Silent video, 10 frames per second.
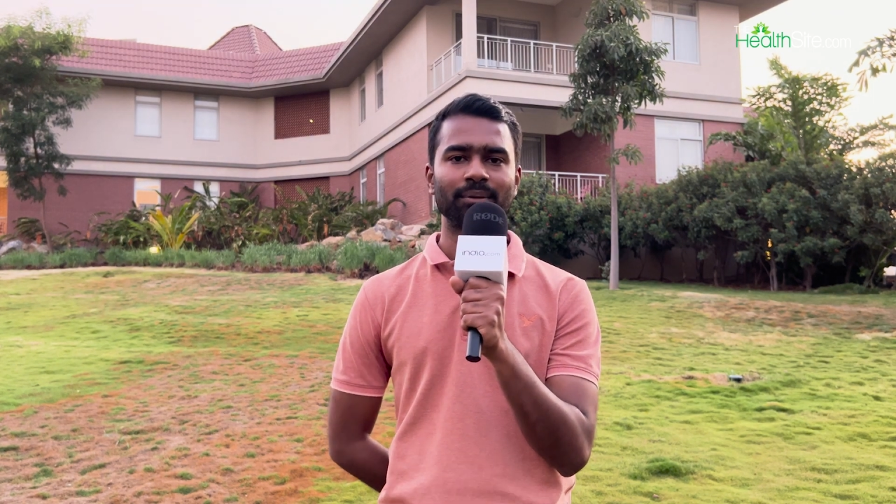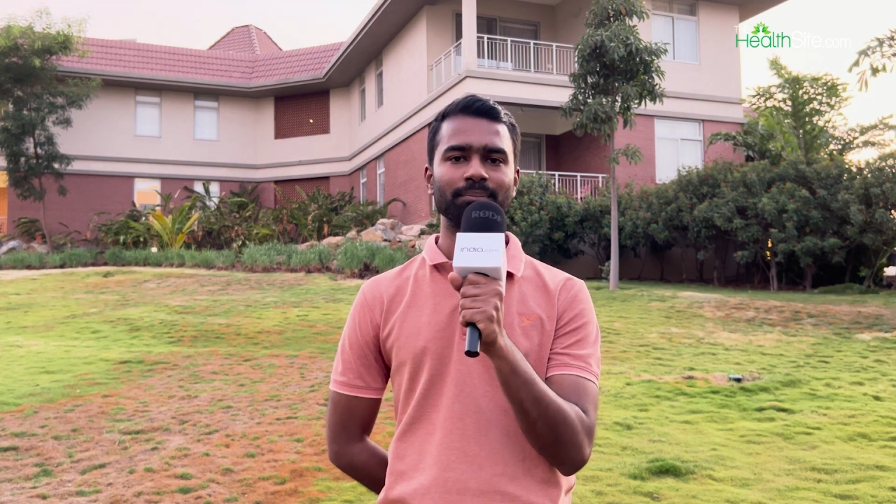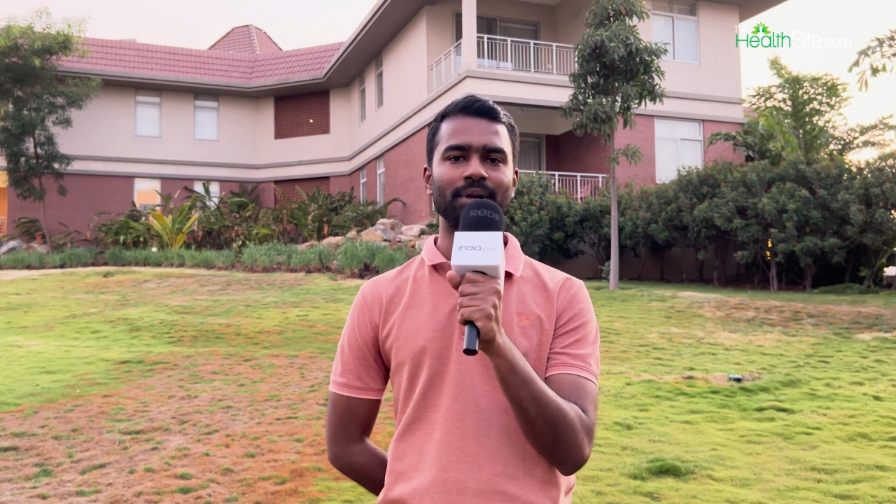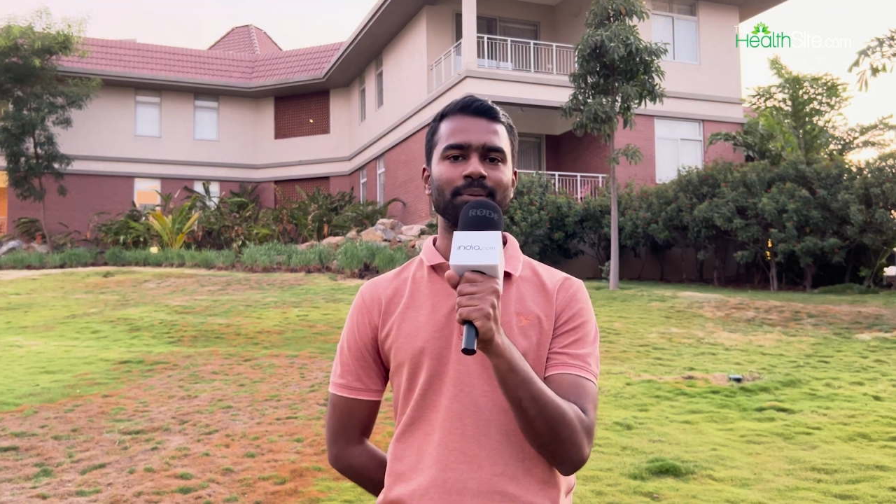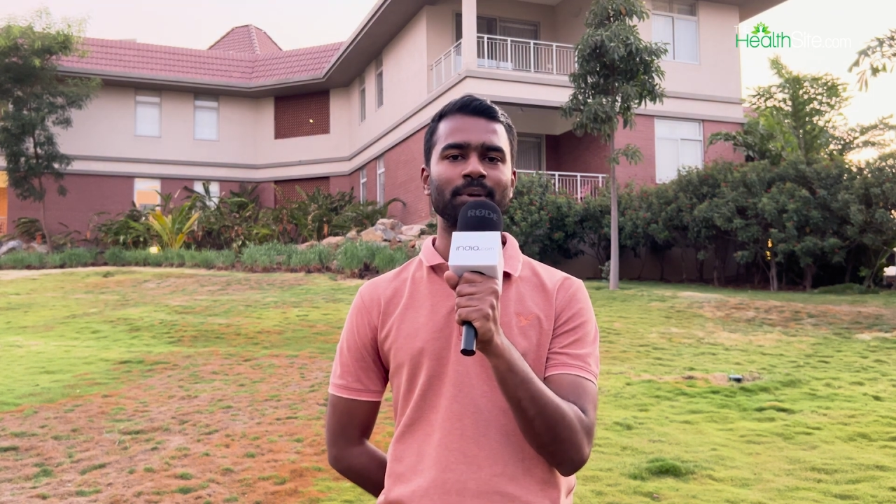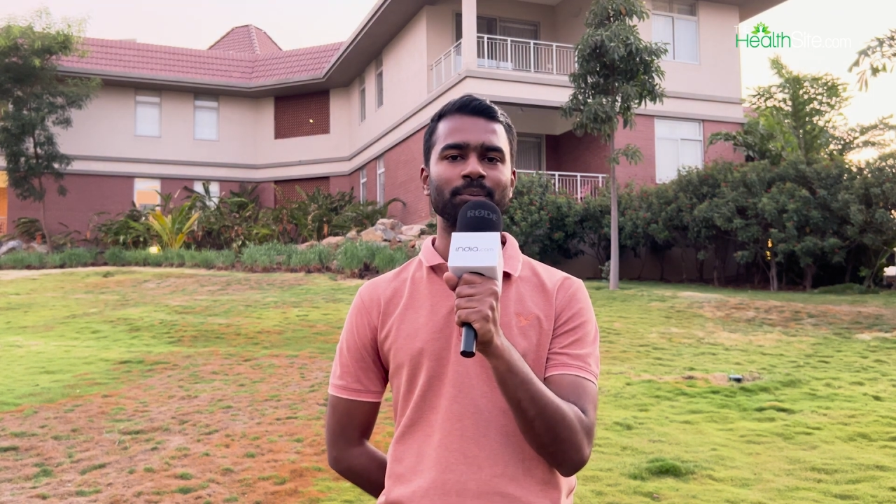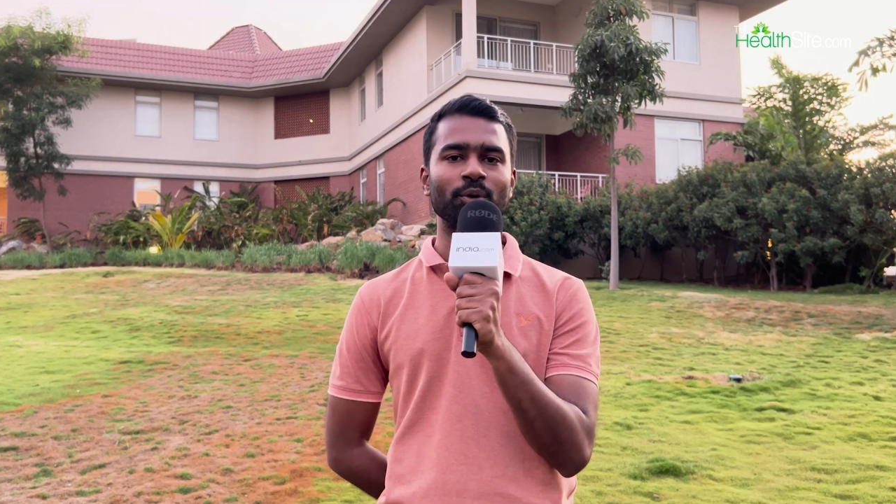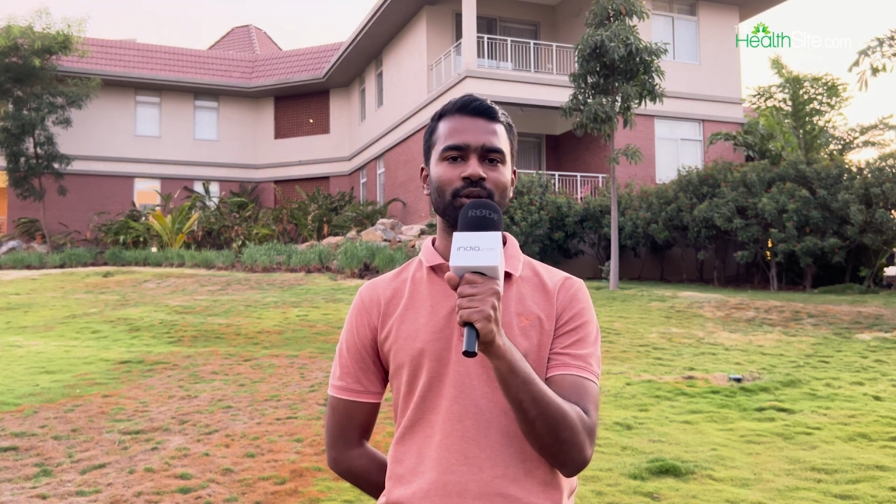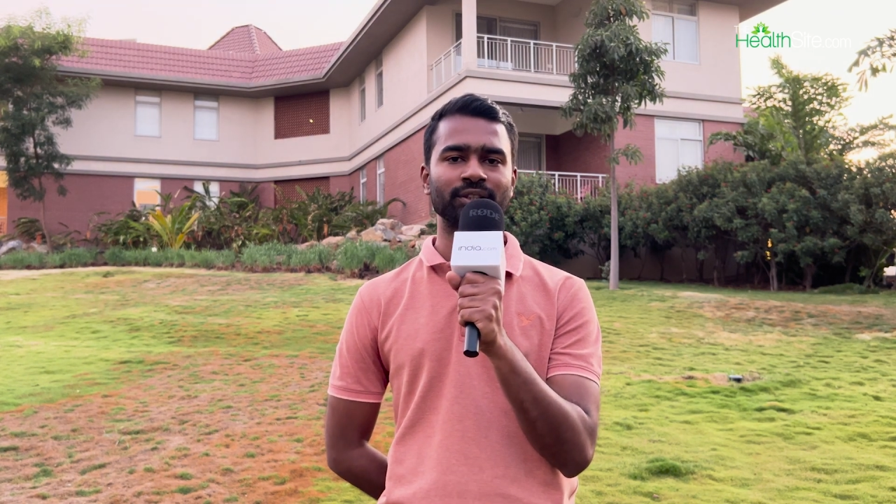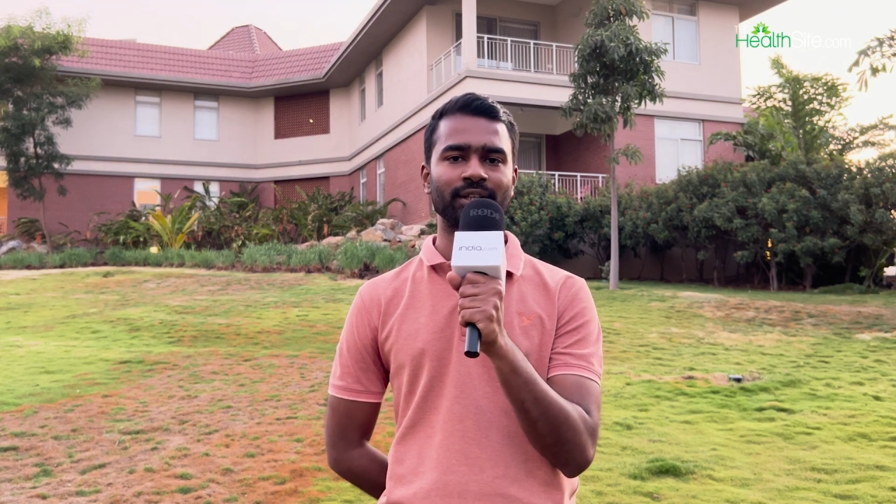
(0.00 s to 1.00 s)
Brahma
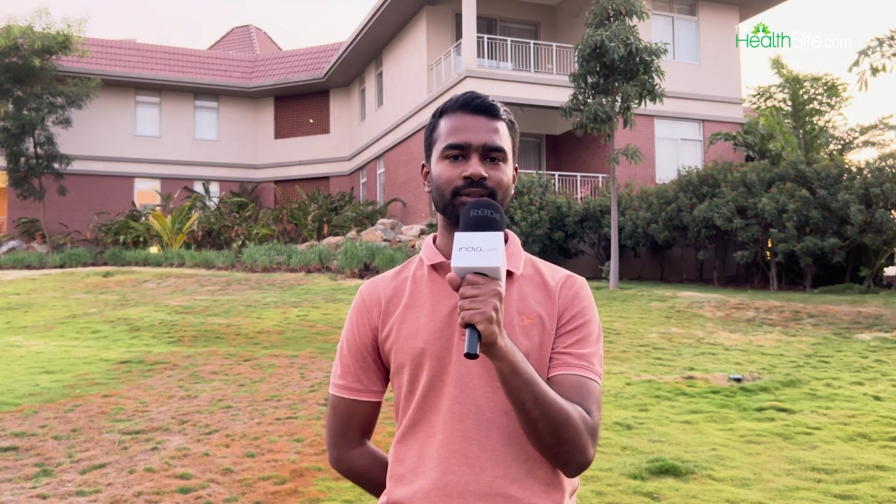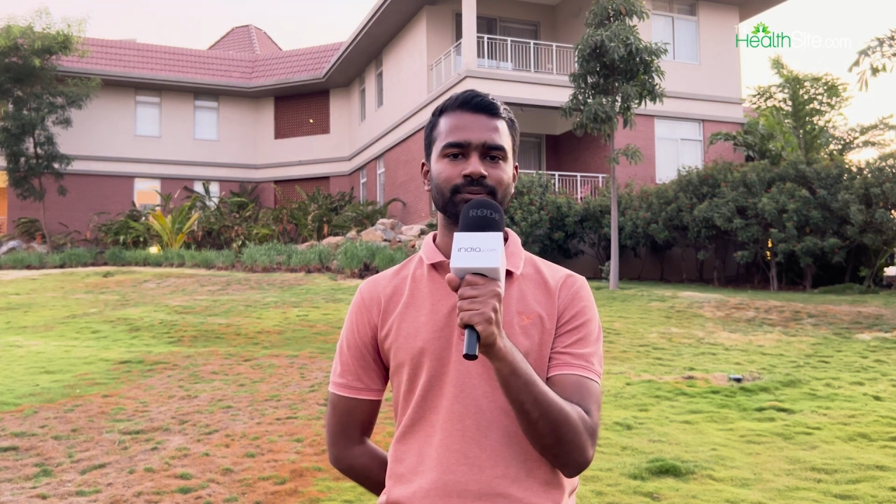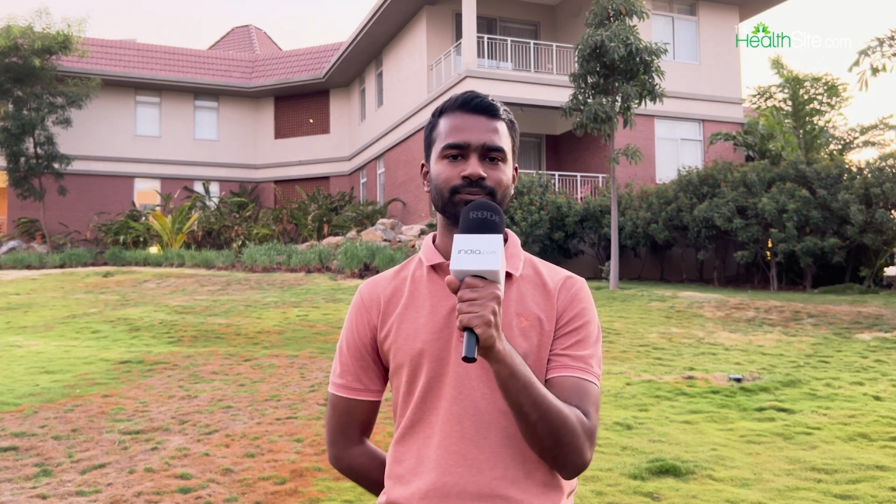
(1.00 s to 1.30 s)
Muhurta.